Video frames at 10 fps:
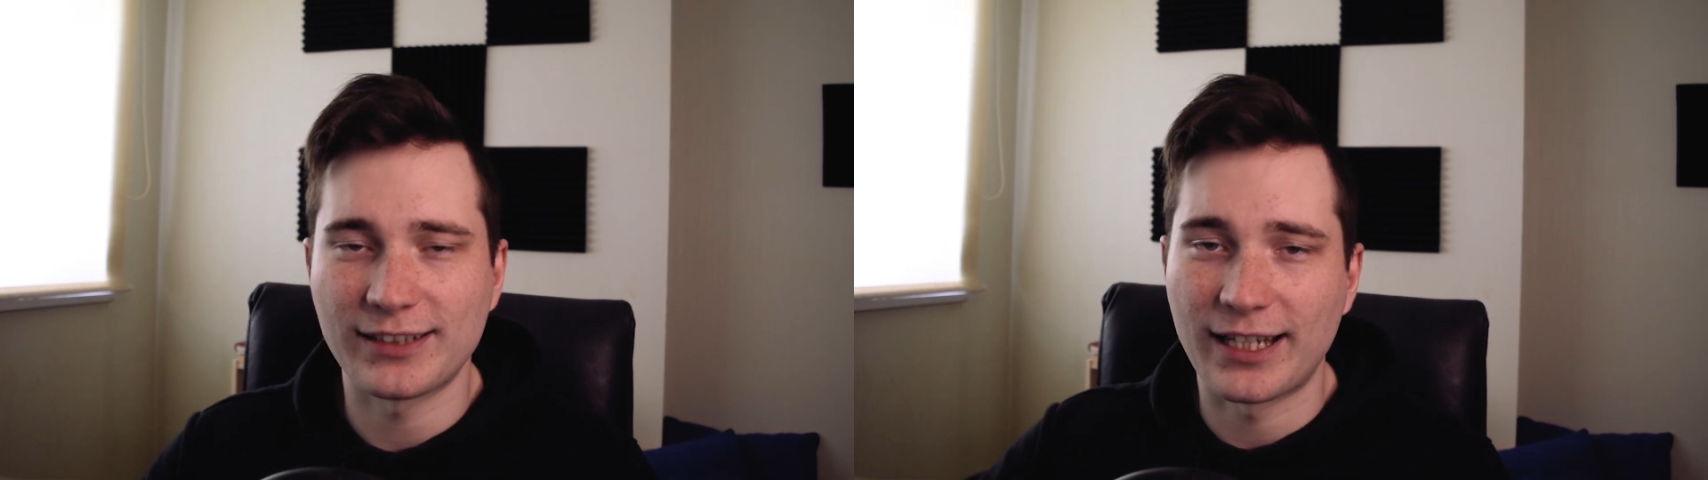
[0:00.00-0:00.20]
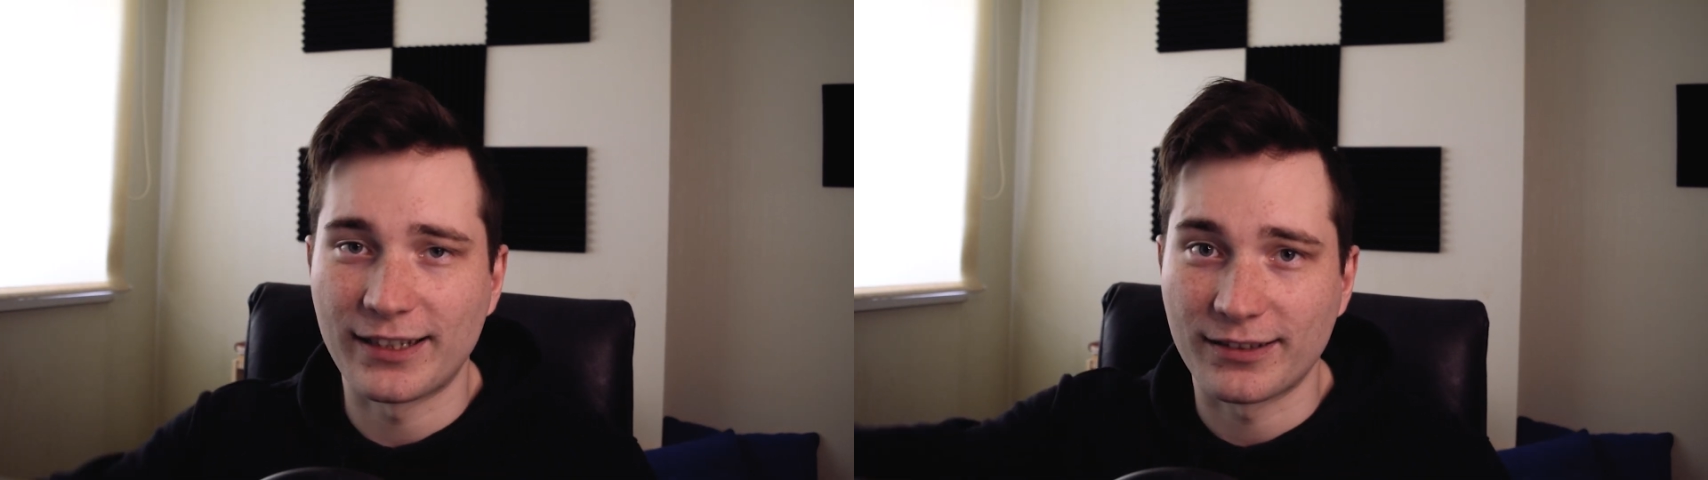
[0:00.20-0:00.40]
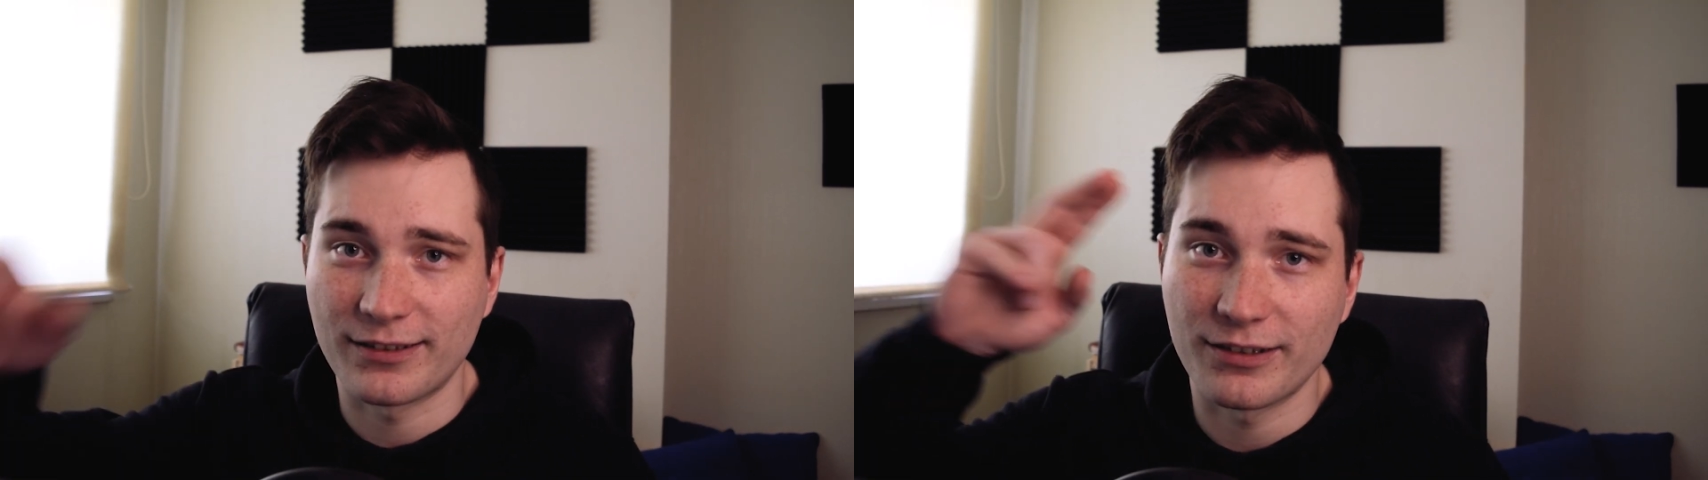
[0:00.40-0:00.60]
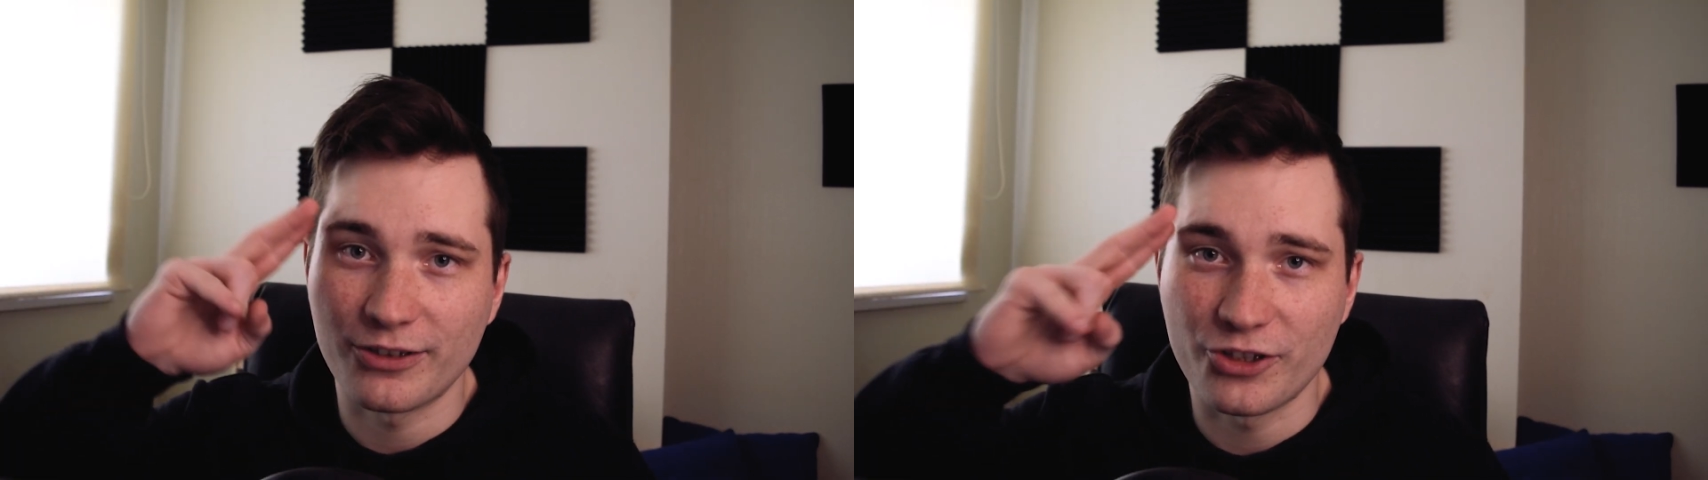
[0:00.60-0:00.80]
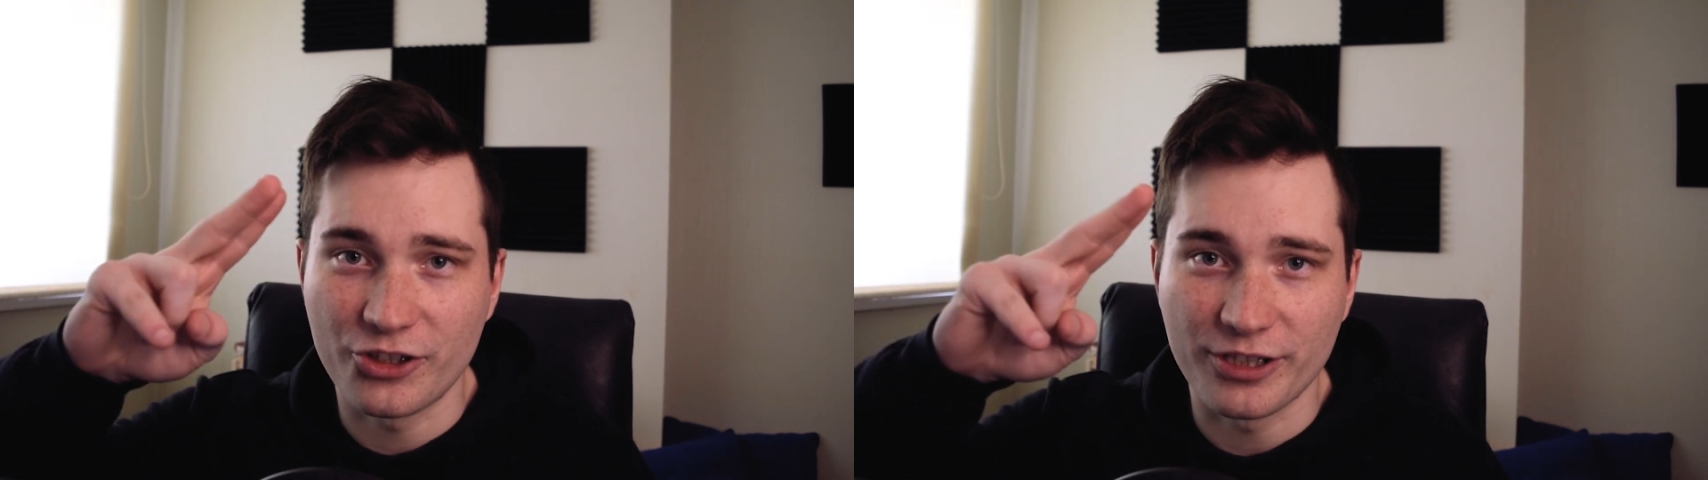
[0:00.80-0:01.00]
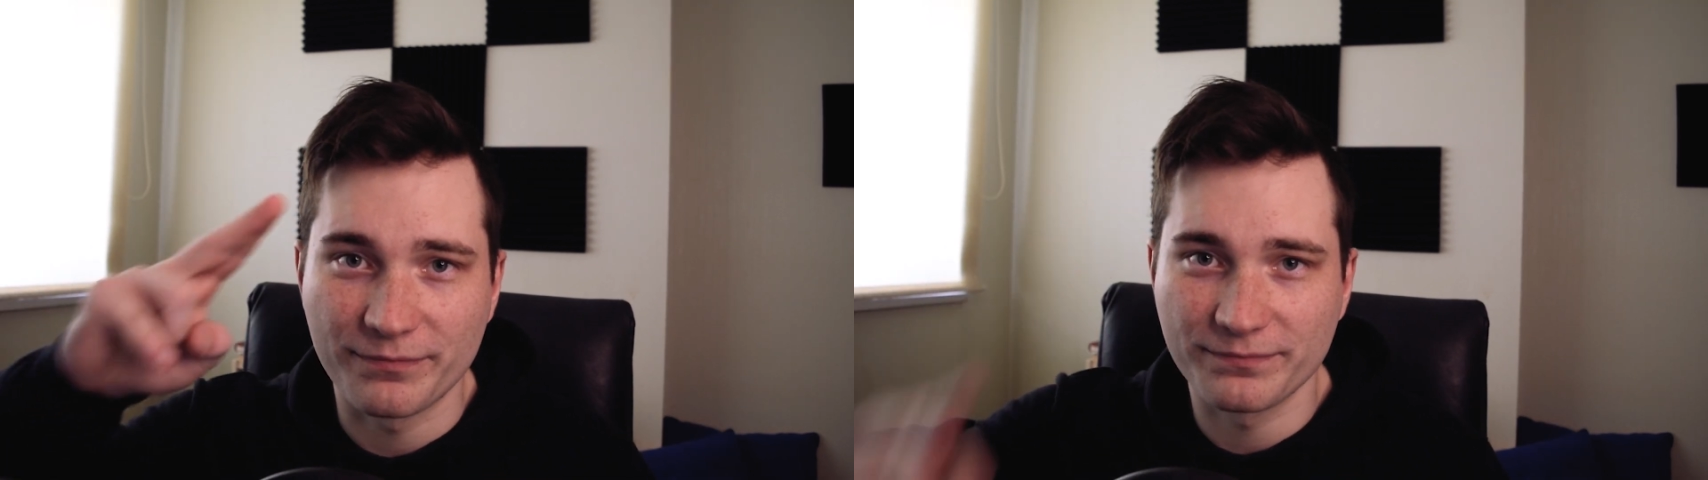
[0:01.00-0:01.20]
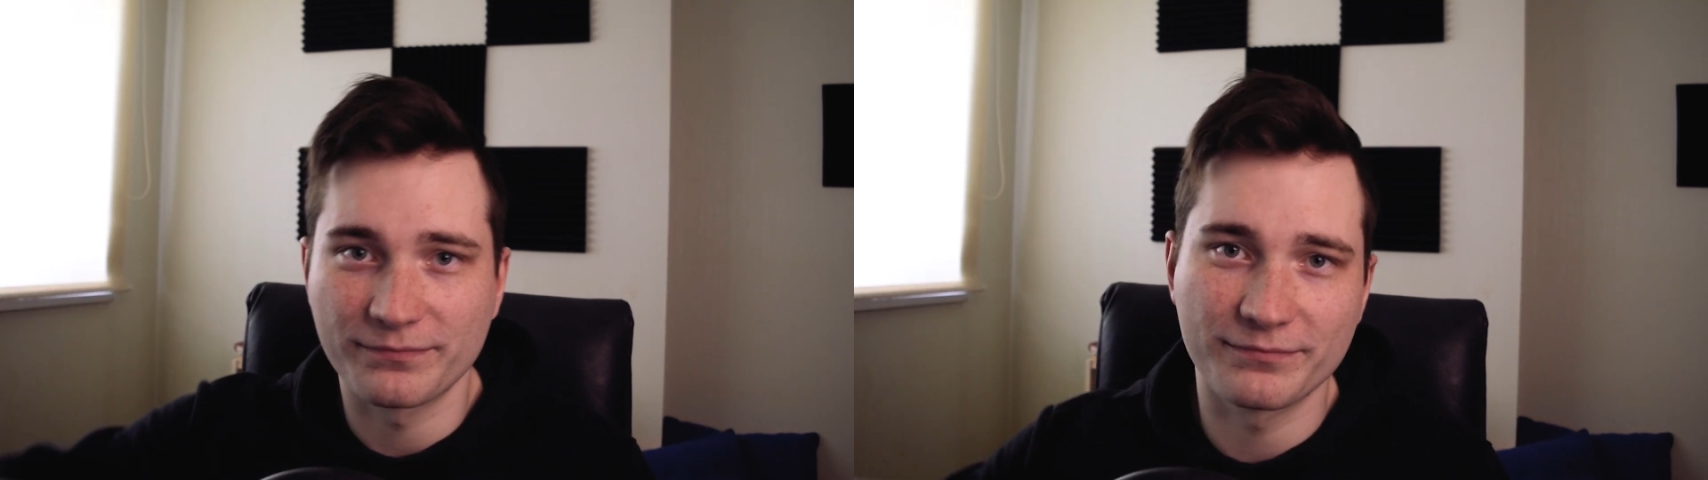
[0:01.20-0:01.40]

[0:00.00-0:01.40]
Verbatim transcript: and G G.